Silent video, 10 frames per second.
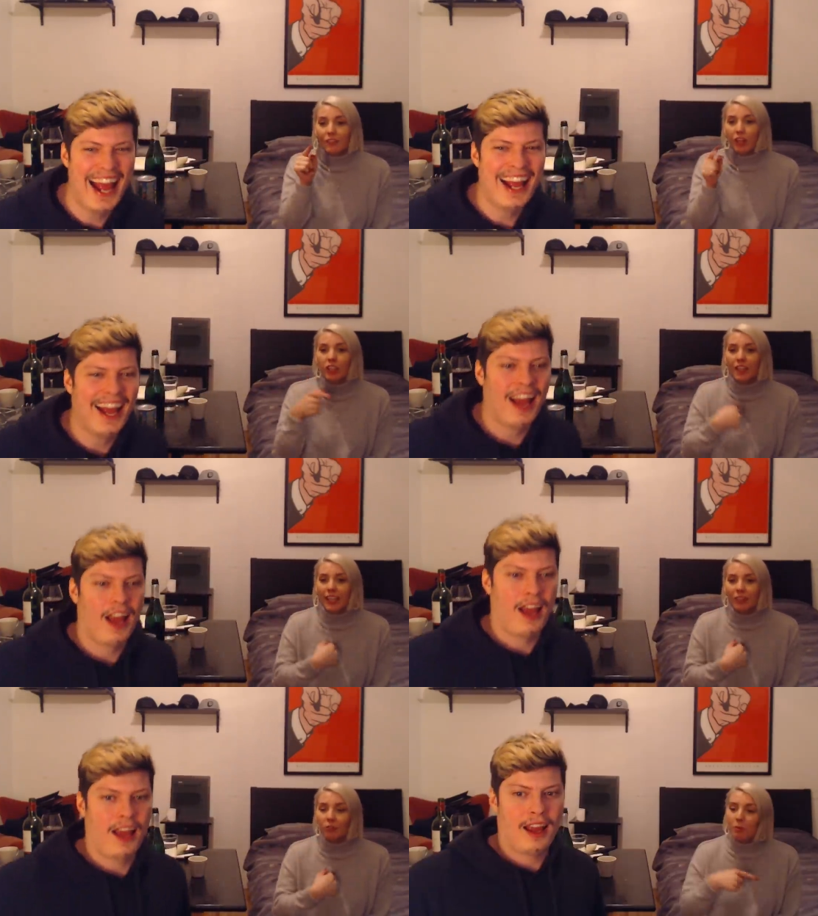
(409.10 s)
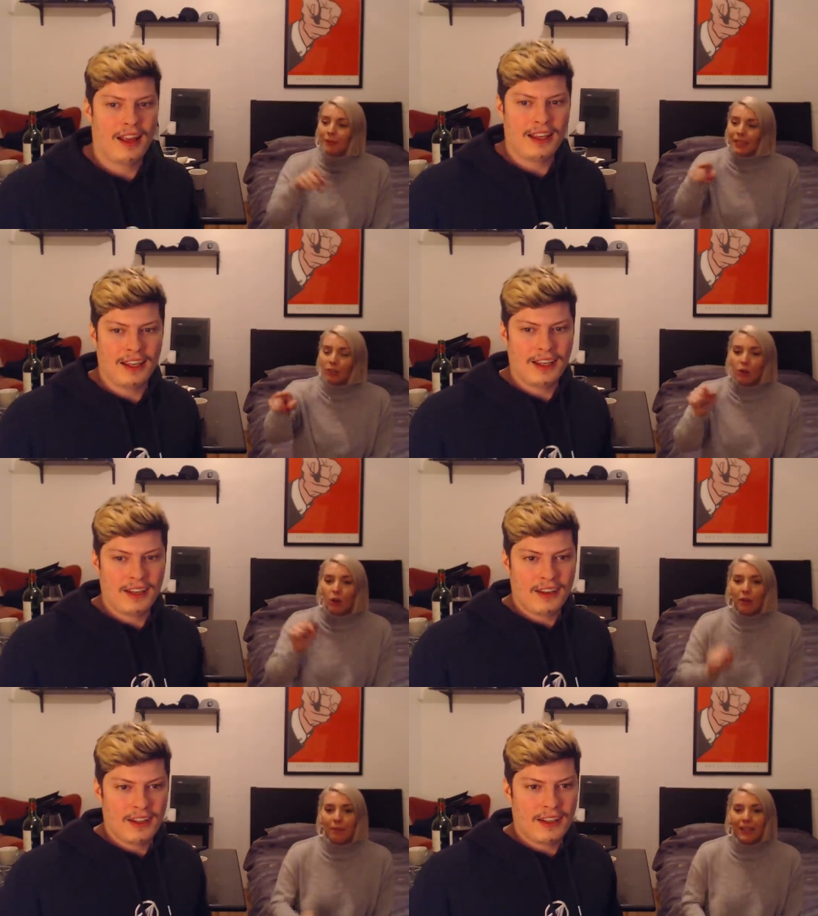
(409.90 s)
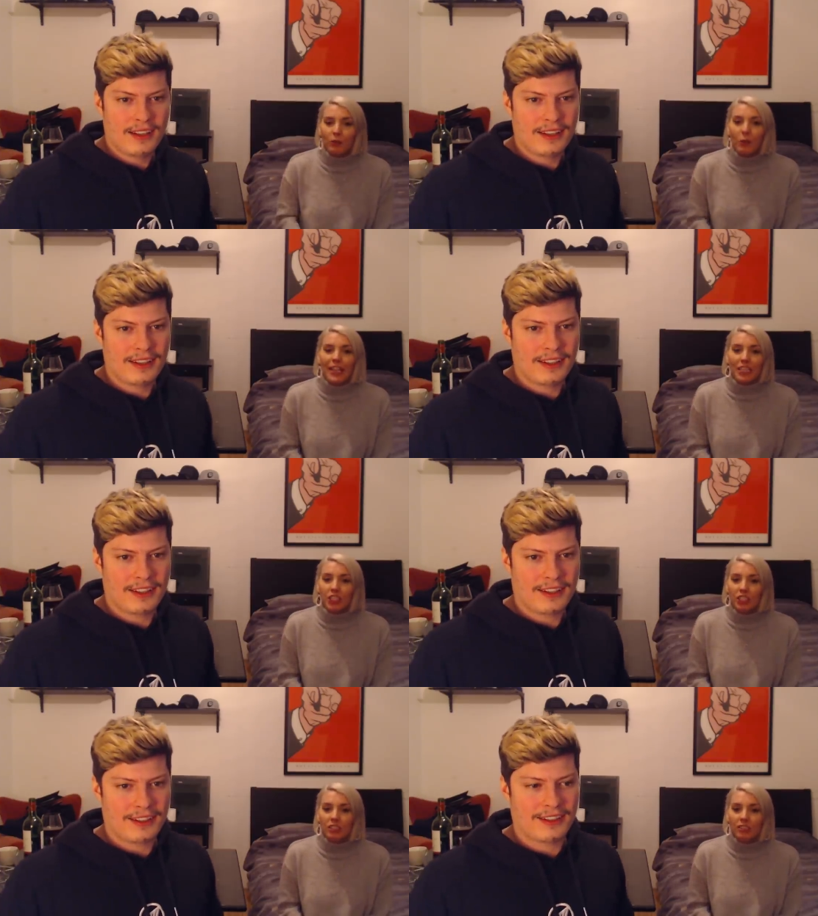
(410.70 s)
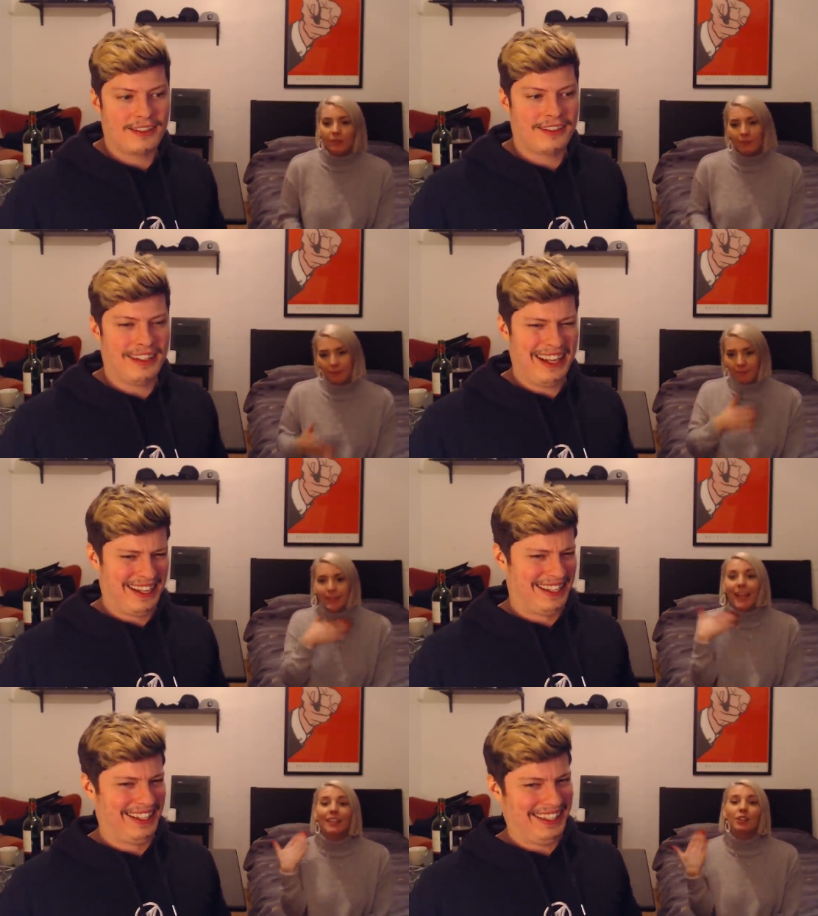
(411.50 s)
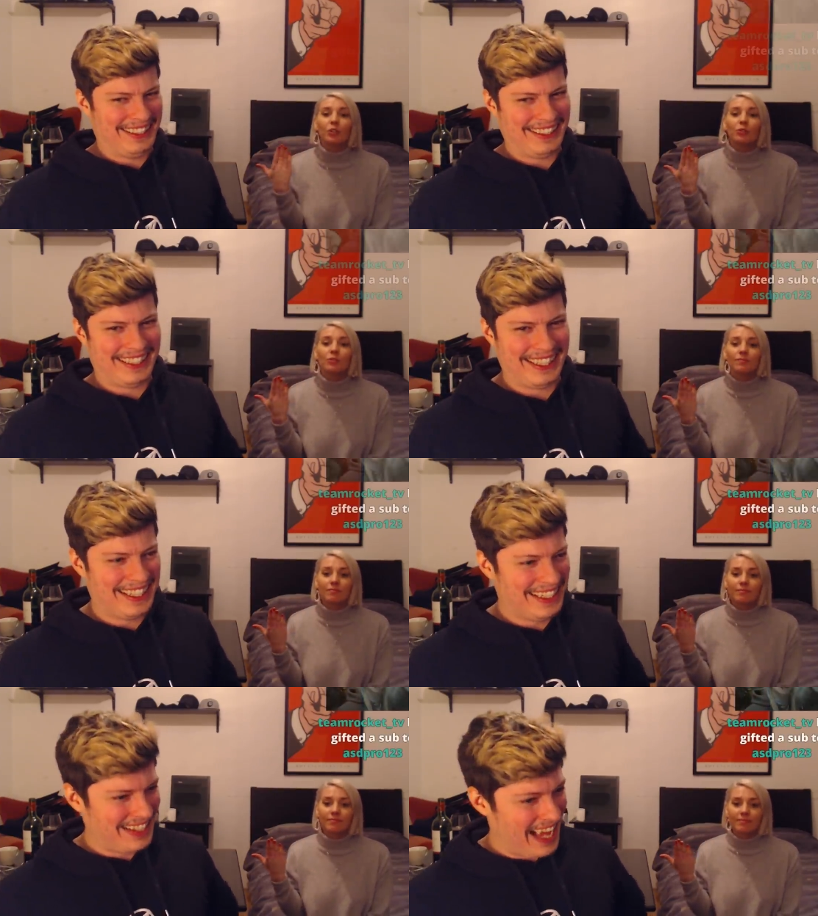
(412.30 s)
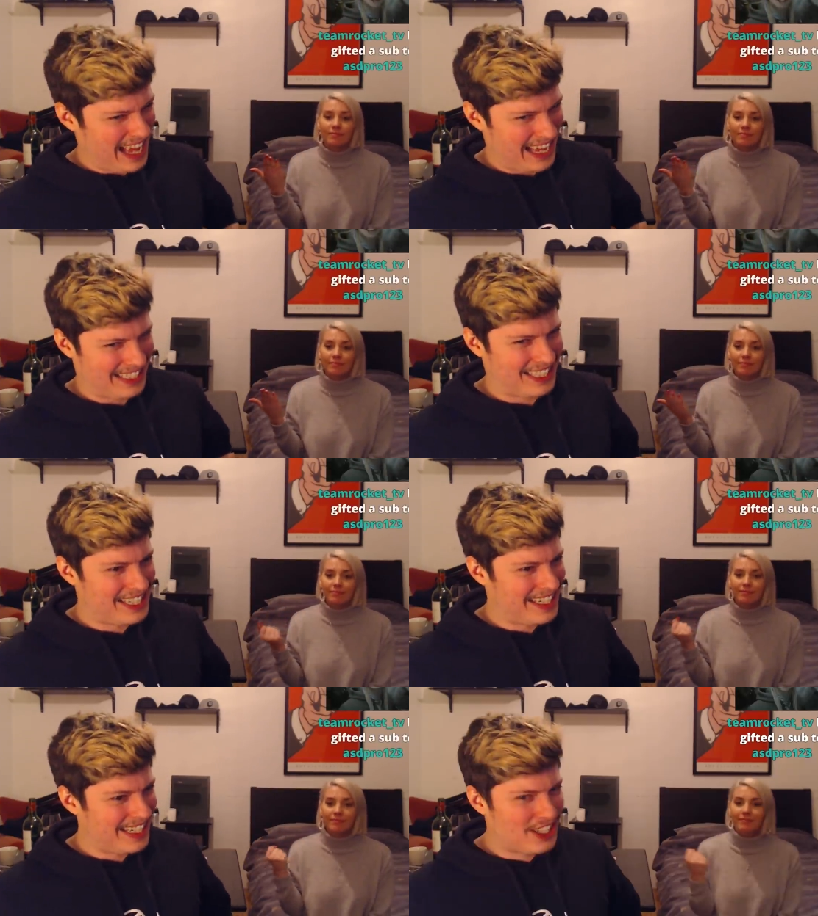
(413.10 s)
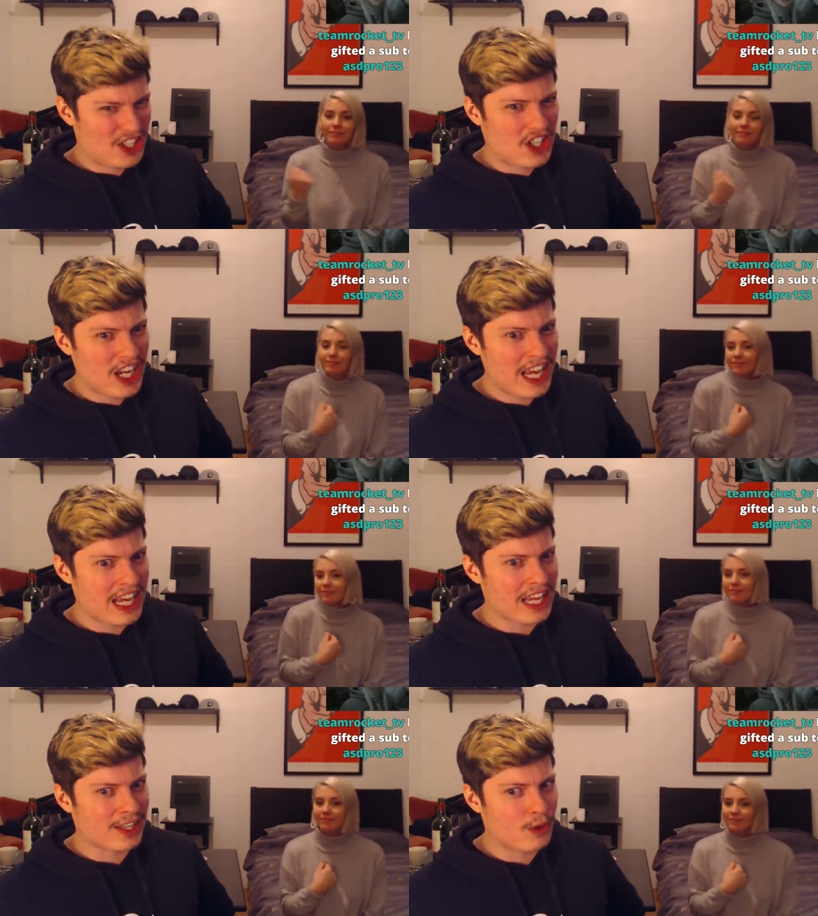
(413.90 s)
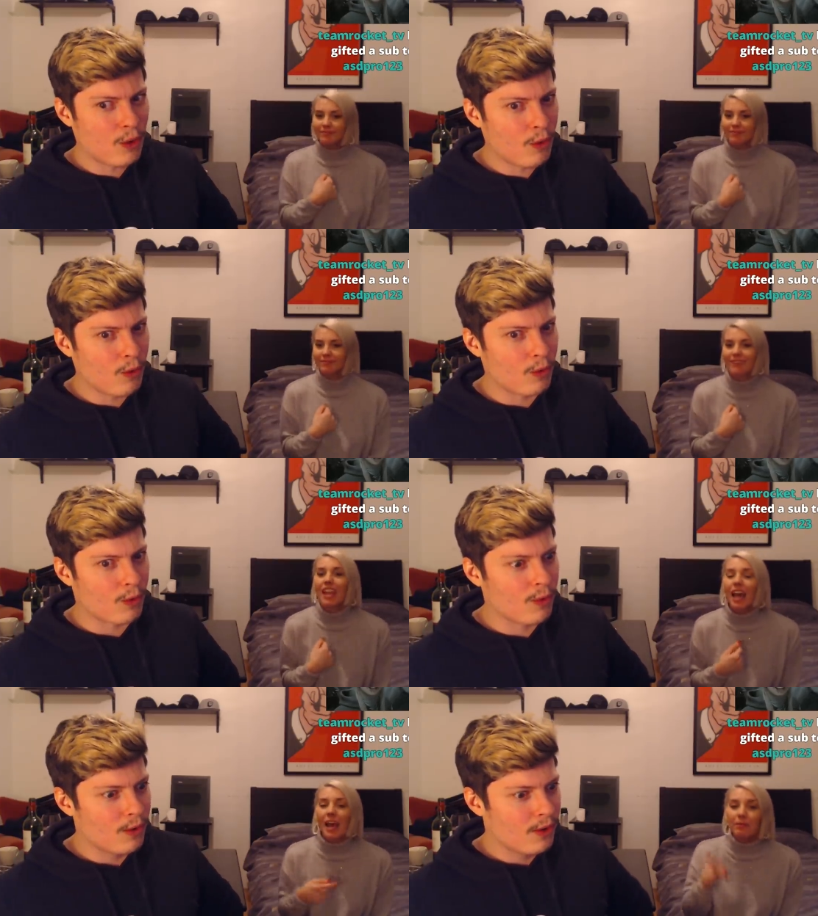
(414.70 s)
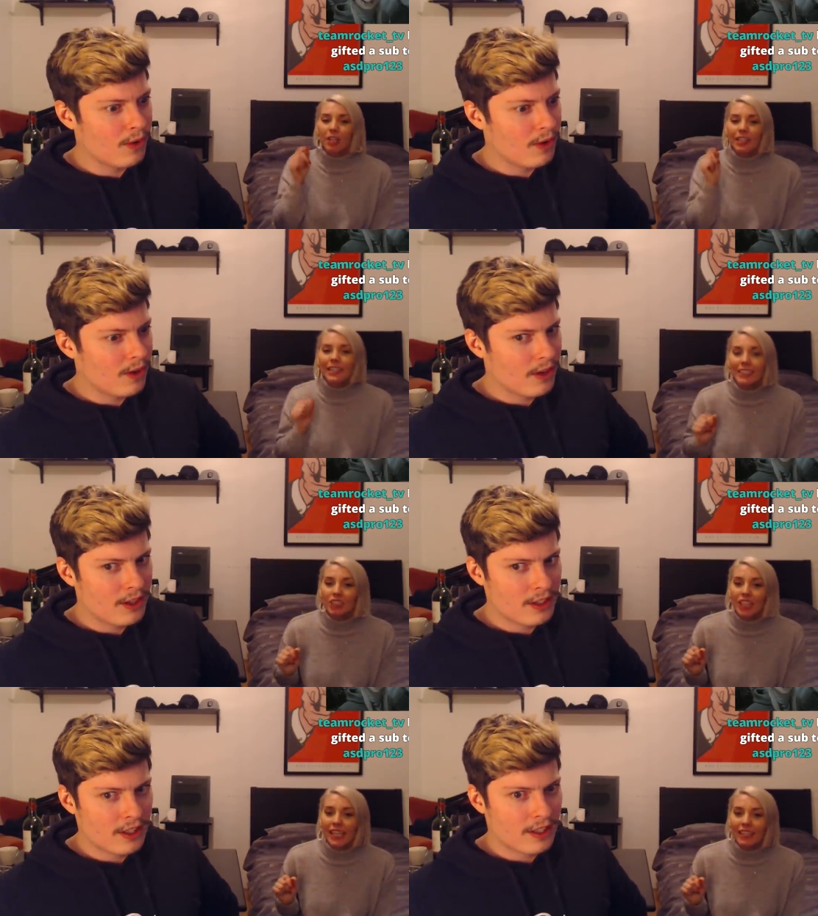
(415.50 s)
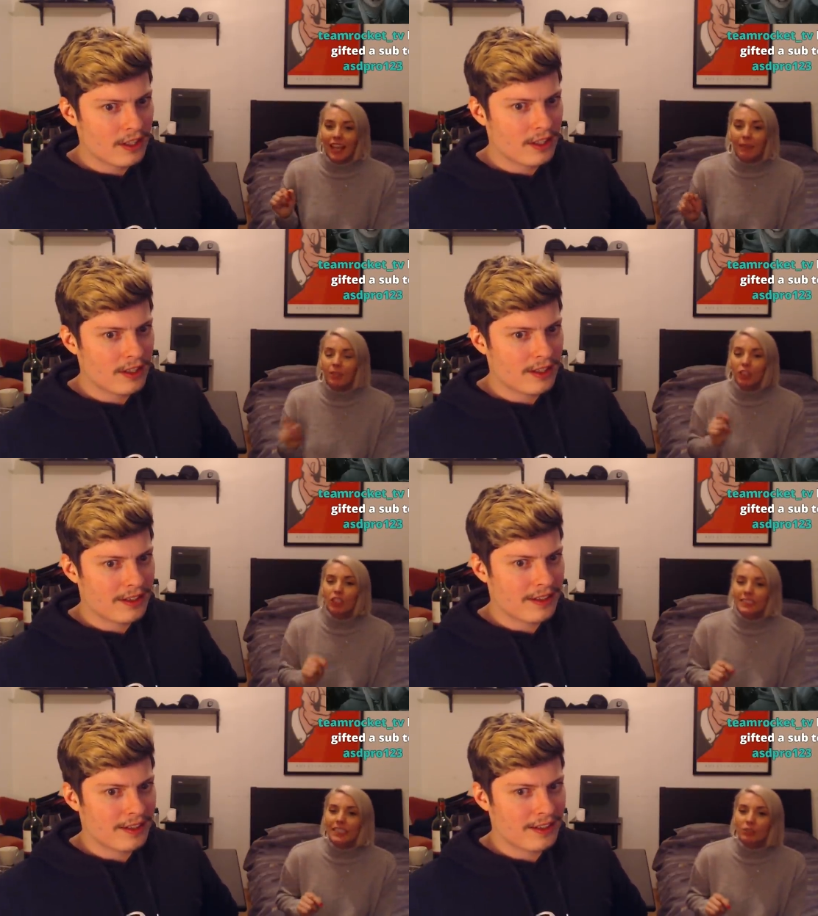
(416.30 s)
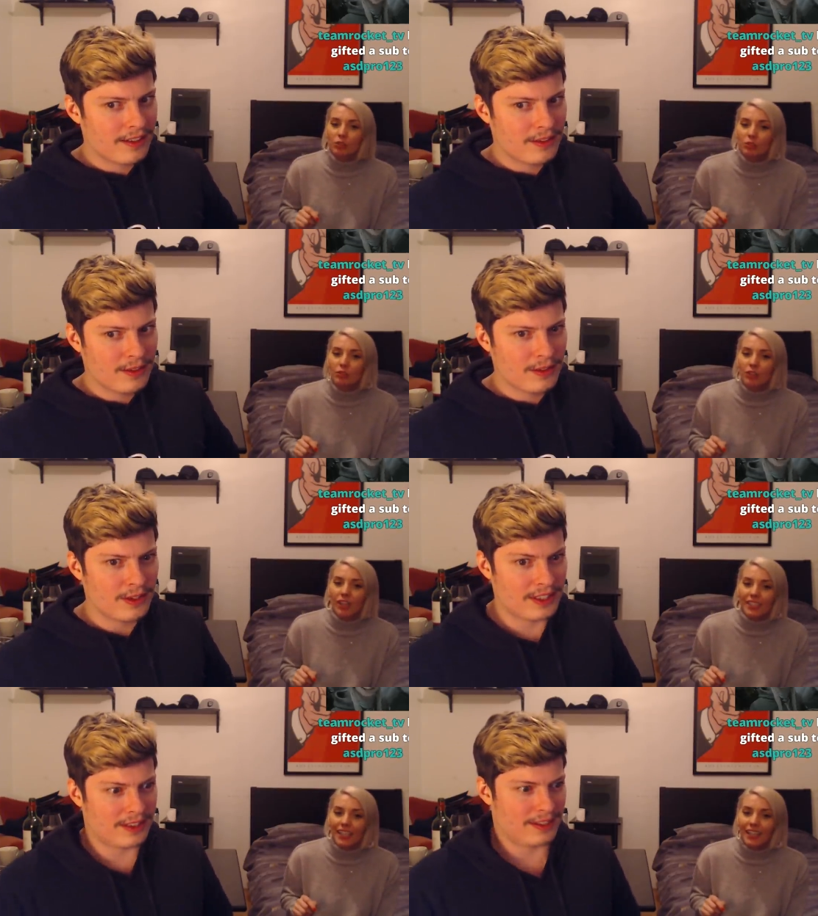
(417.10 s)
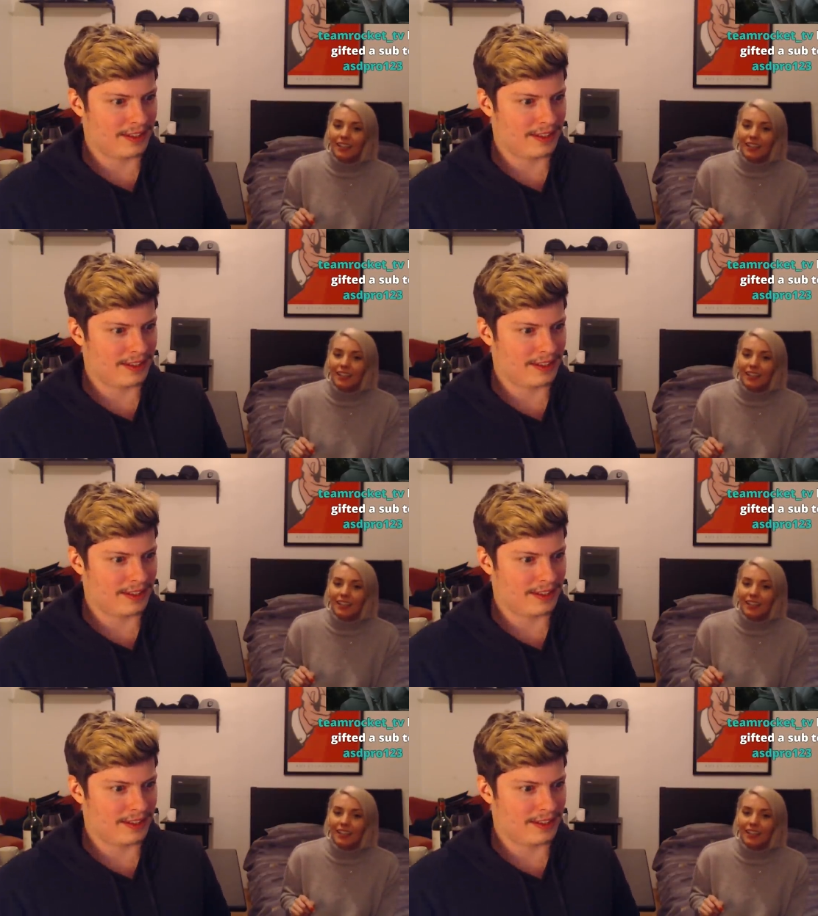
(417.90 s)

Speaker 1: a donate to me, go on my Twitch. Ah. Thank you. Ah, she's
Speaker 2: leeching, go.
Speaker 1: I'm not leeching. I'm not a Sansu, okay?